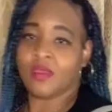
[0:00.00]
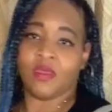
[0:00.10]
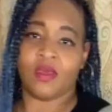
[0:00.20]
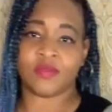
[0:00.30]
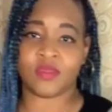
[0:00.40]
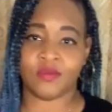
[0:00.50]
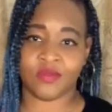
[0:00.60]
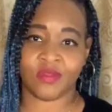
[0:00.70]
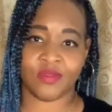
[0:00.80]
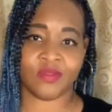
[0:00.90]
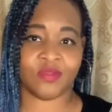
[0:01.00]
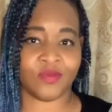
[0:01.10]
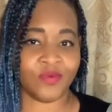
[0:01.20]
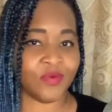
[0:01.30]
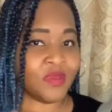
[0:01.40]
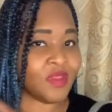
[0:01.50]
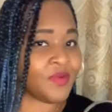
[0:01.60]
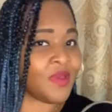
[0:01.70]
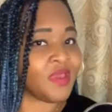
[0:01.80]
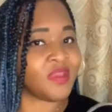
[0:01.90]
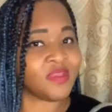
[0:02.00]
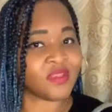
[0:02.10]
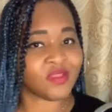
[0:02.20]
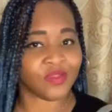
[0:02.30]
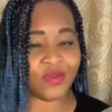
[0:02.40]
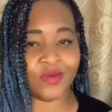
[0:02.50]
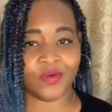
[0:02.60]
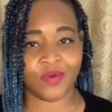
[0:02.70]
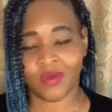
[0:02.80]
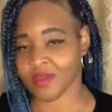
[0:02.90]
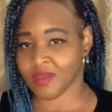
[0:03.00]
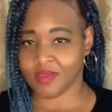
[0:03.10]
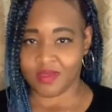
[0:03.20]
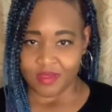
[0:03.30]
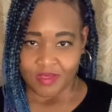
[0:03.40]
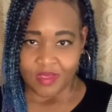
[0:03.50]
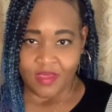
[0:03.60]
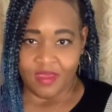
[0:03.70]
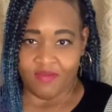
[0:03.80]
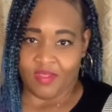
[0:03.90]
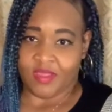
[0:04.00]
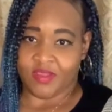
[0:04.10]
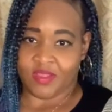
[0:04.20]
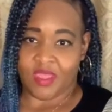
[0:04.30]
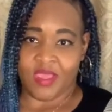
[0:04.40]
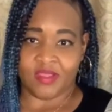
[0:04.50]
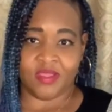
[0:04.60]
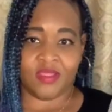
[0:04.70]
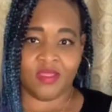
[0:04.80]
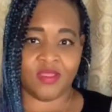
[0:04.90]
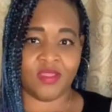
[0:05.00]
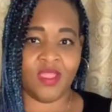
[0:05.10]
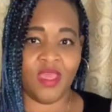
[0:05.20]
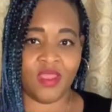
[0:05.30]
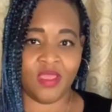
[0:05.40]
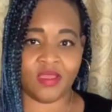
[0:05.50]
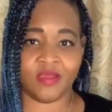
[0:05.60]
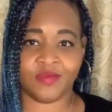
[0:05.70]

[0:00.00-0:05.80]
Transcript: I was a huge nerd in school anyways, so I feel like it just adds to the aesthetic.